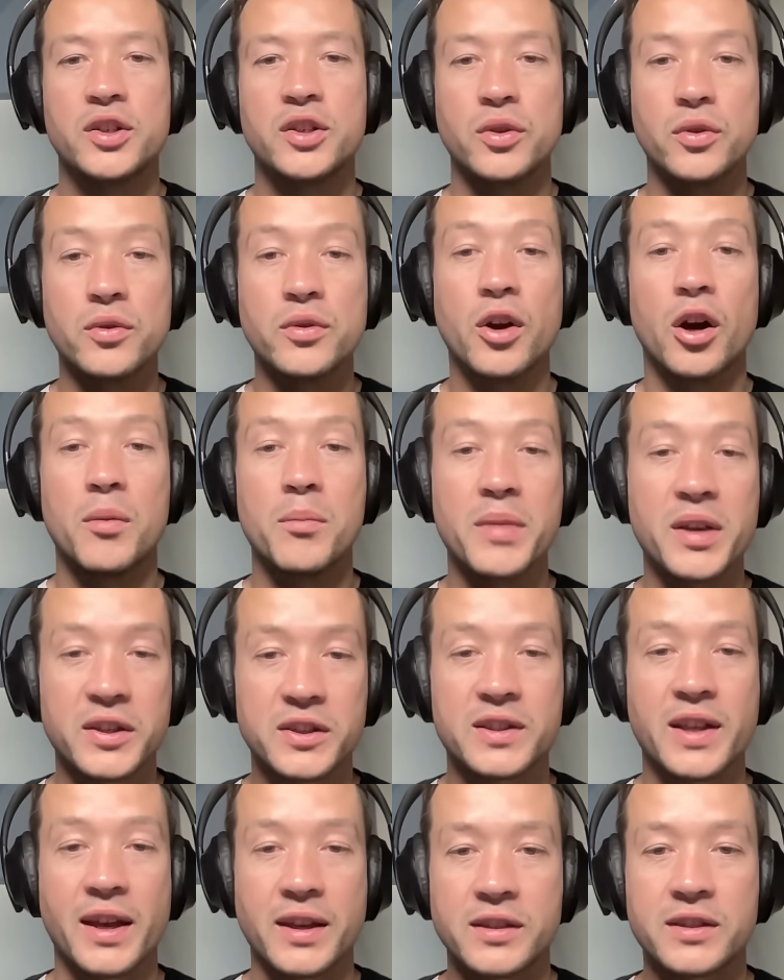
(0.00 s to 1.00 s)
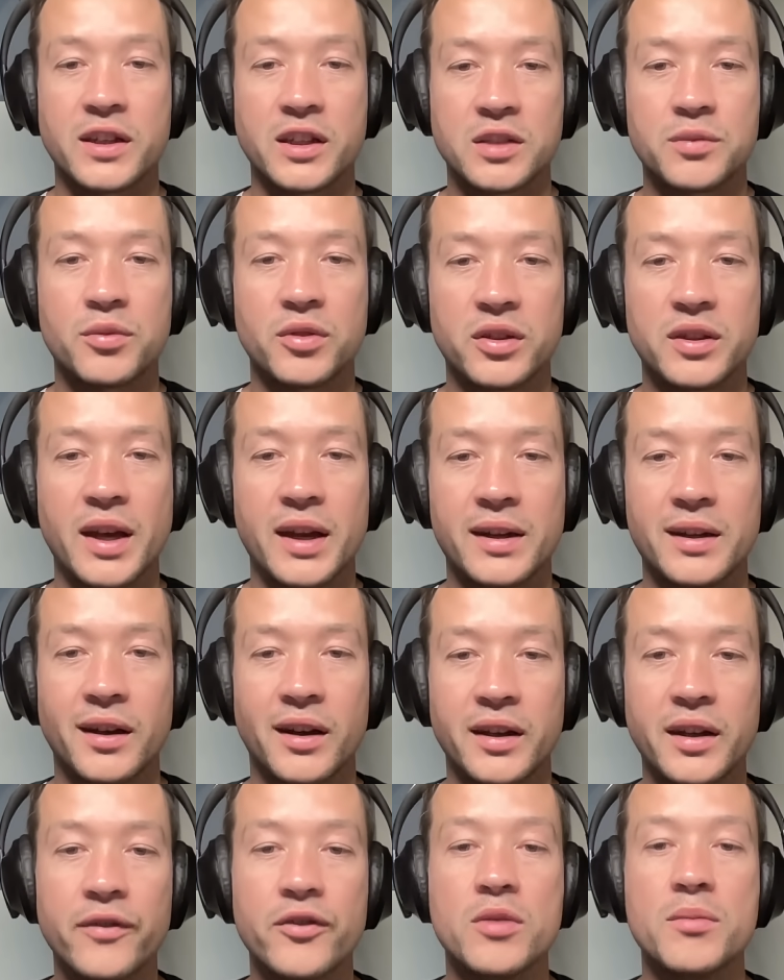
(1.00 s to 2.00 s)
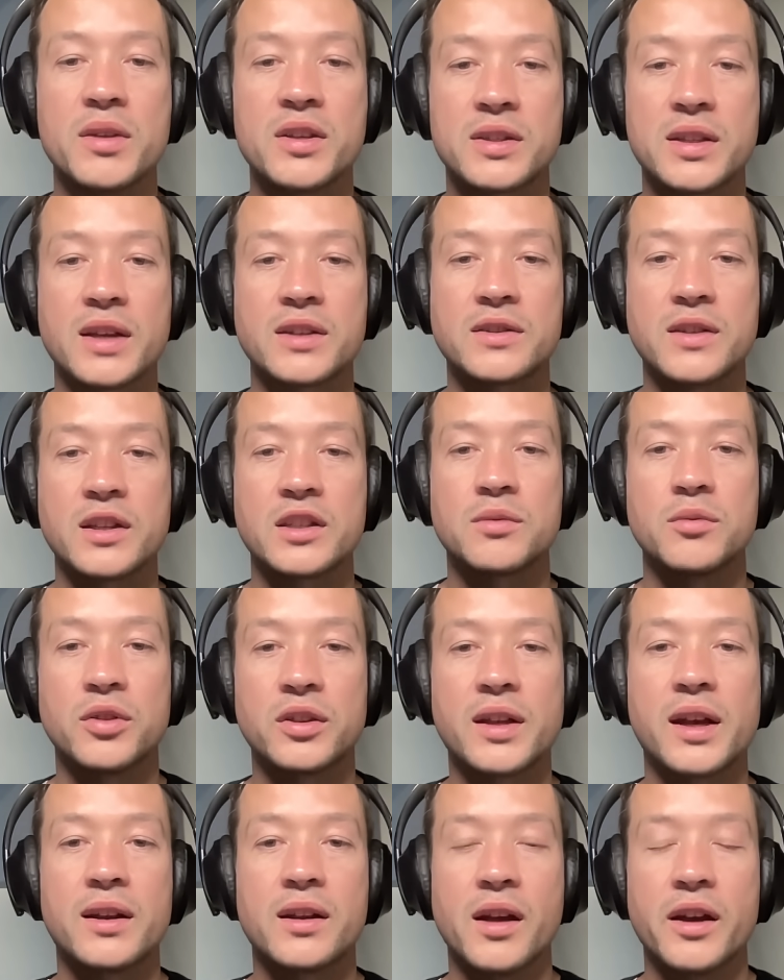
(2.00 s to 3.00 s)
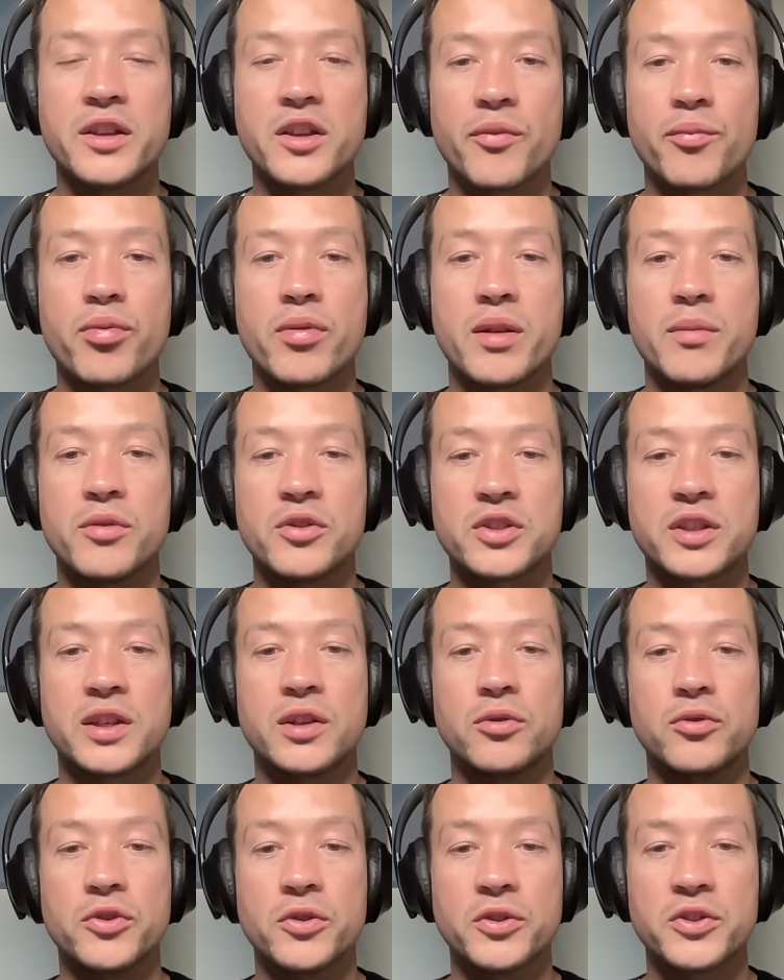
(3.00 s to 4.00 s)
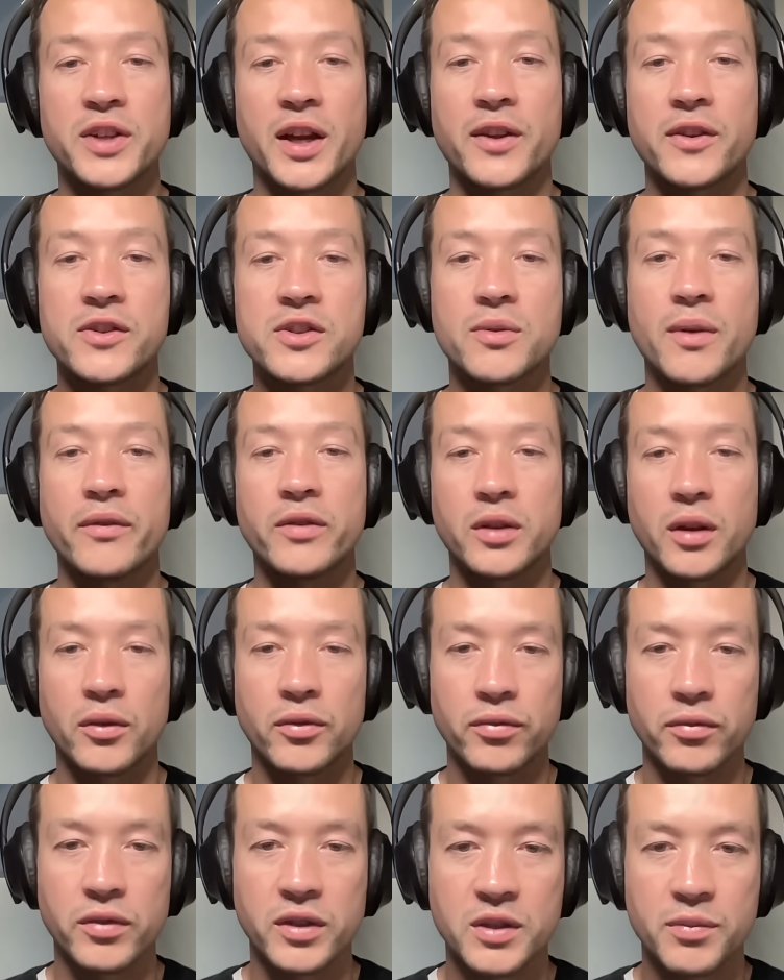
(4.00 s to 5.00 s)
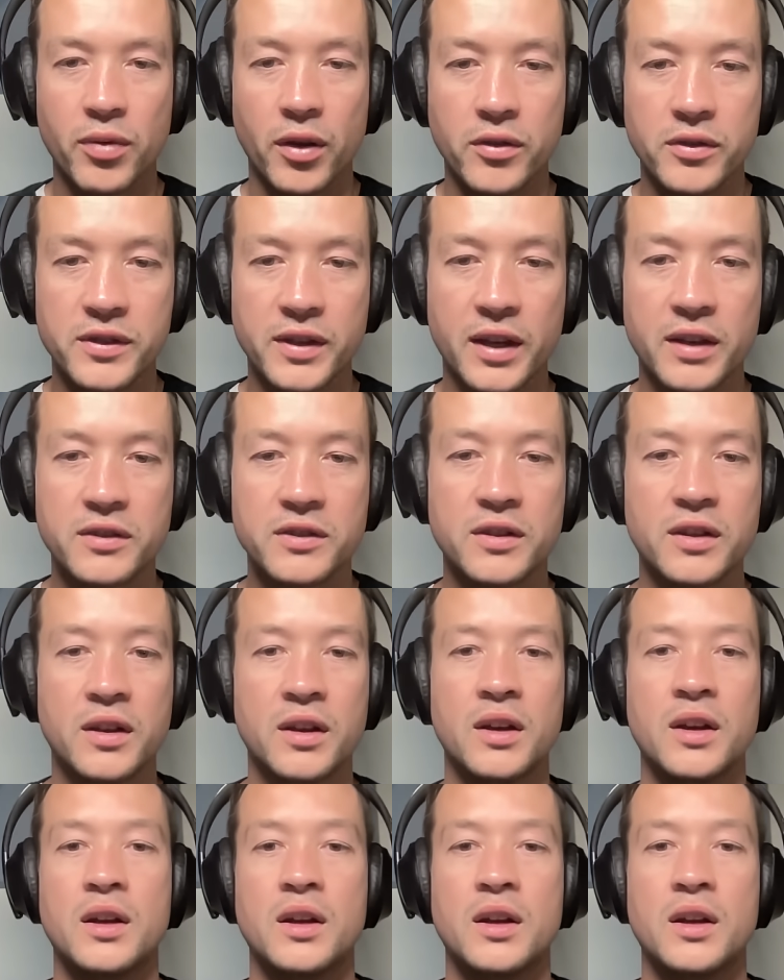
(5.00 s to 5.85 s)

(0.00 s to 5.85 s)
Do not miss that 6-month deadline. If you miss that 6-month deadline, you've pretty much killed your chance to ever go through this process.